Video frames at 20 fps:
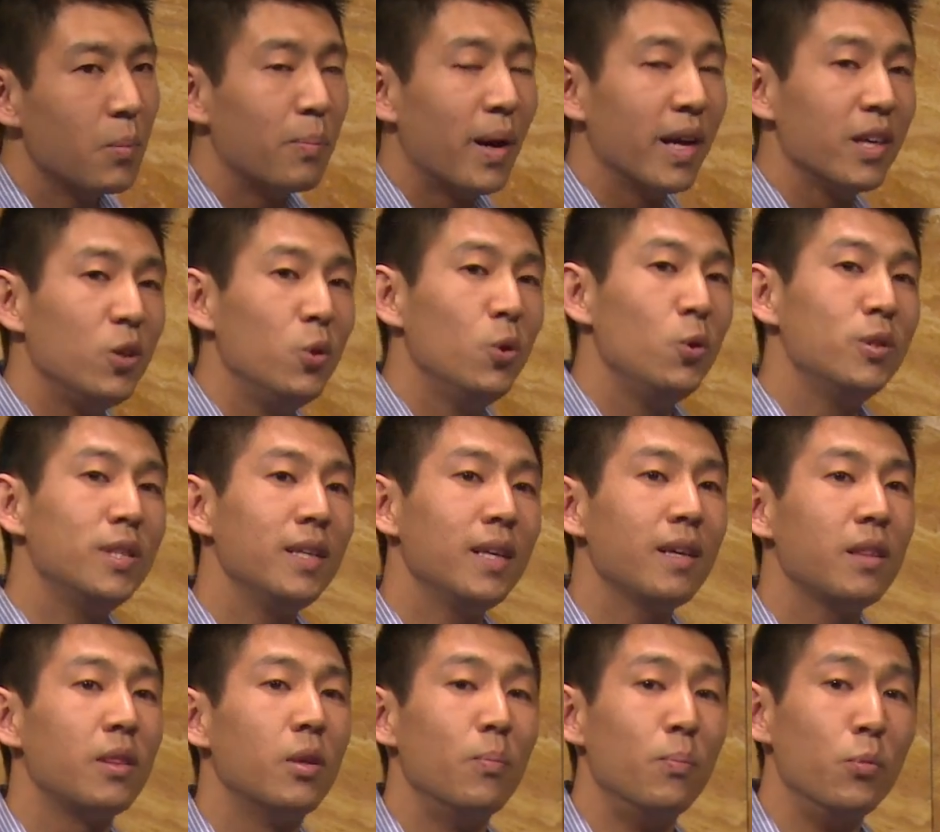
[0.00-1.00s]
By
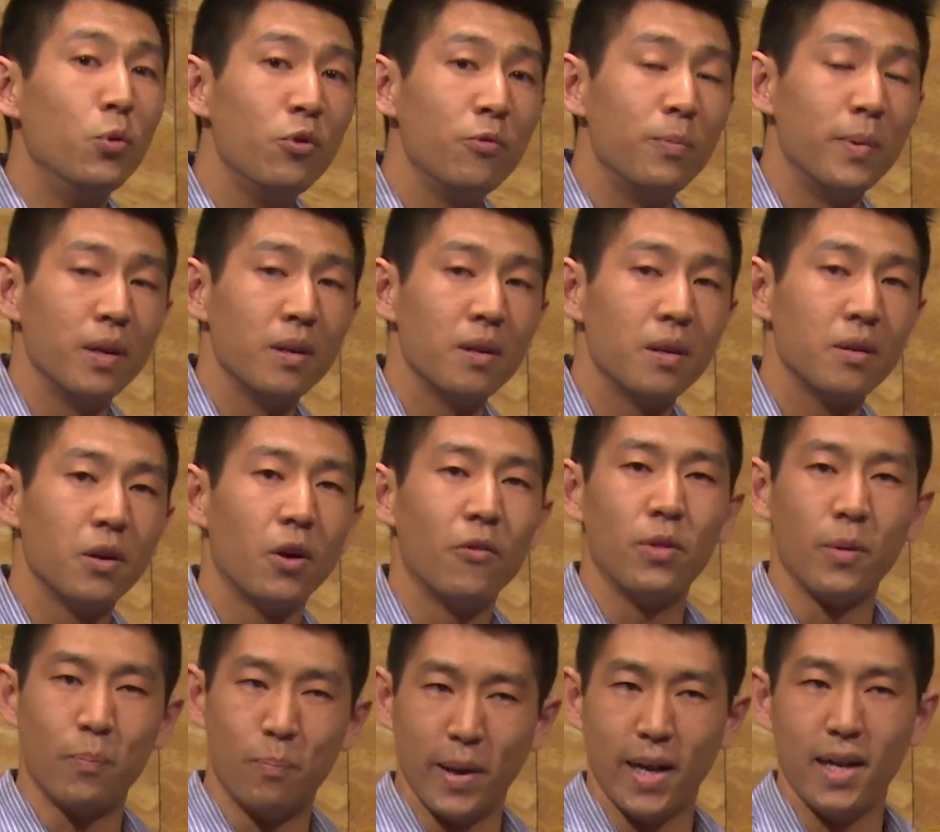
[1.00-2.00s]
using the movement
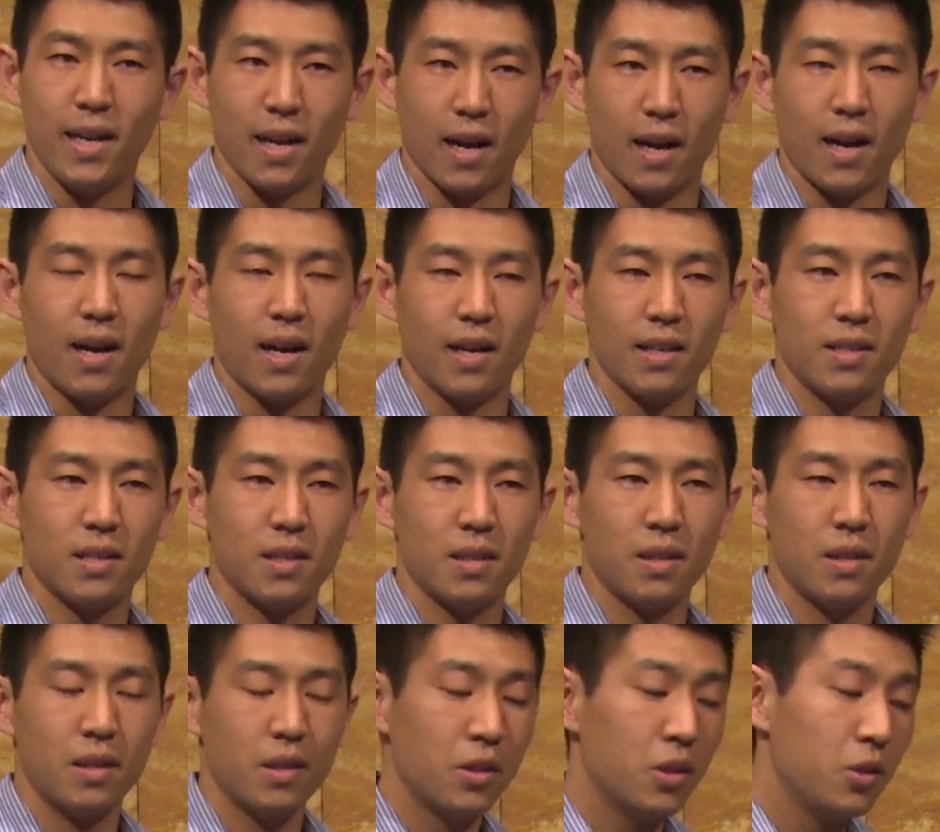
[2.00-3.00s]
of the beating heart
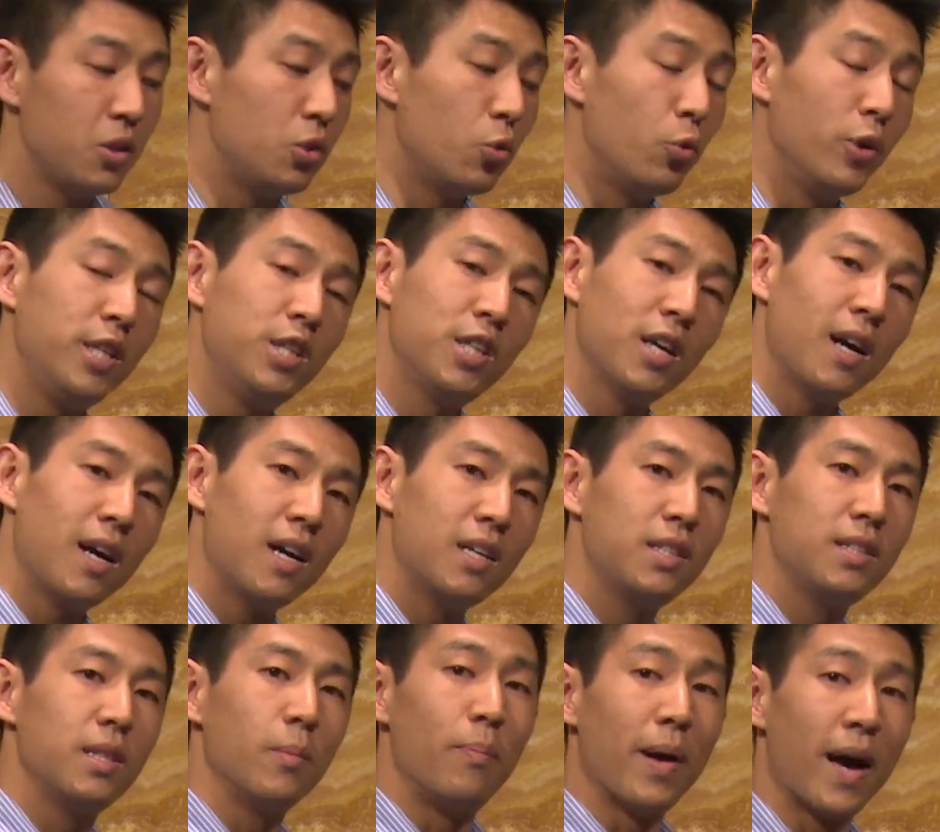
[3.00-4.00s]
to
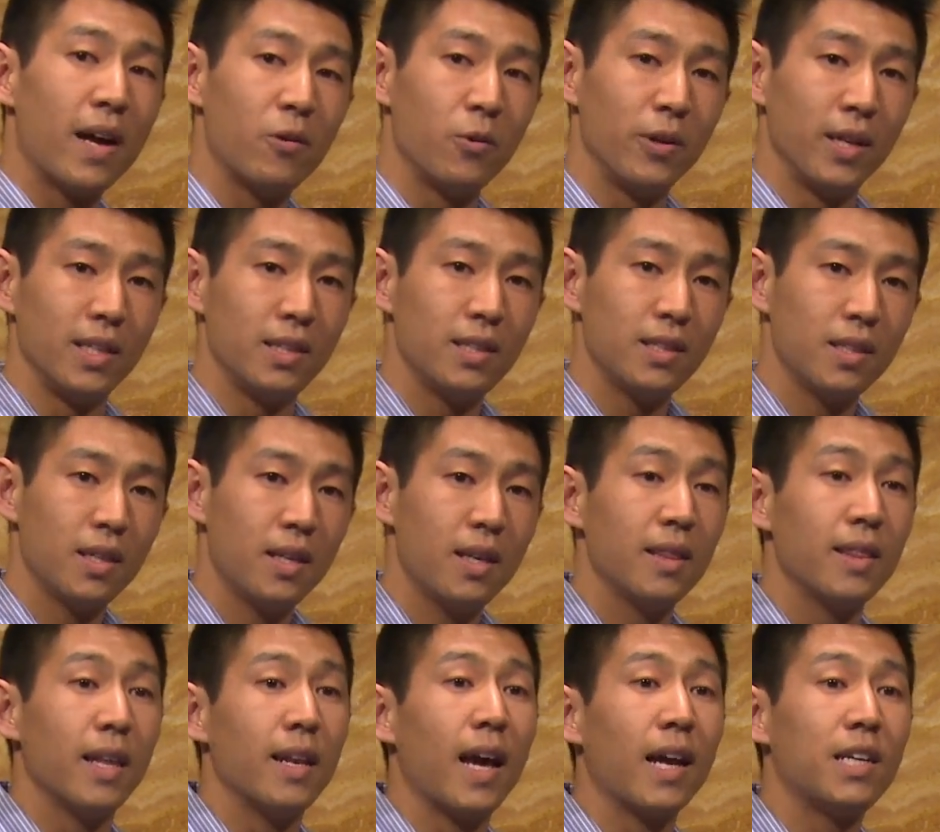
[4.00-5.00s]
recharge the batteries
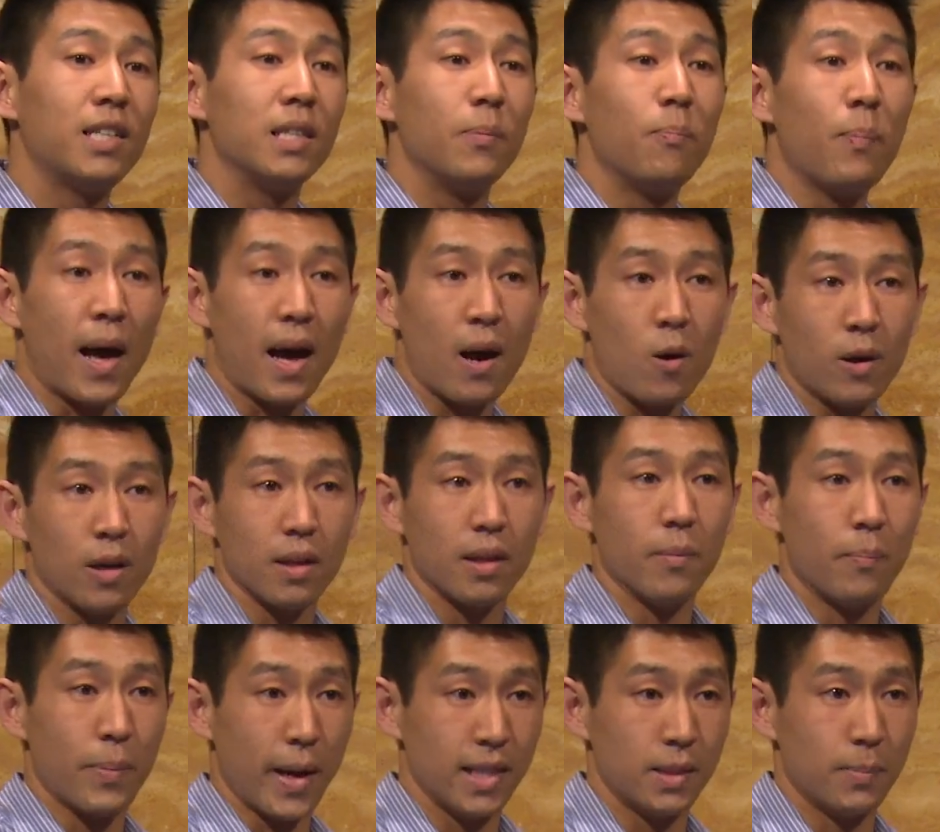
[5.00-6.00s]
that actually power
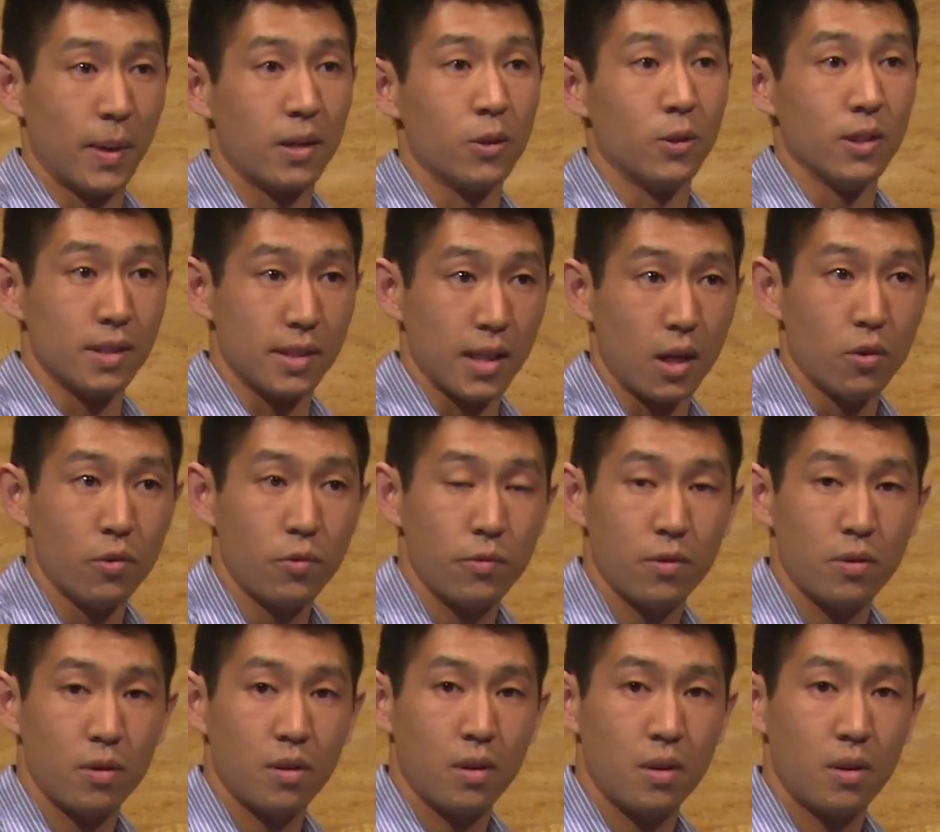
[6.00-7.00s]
the pacemaker itself,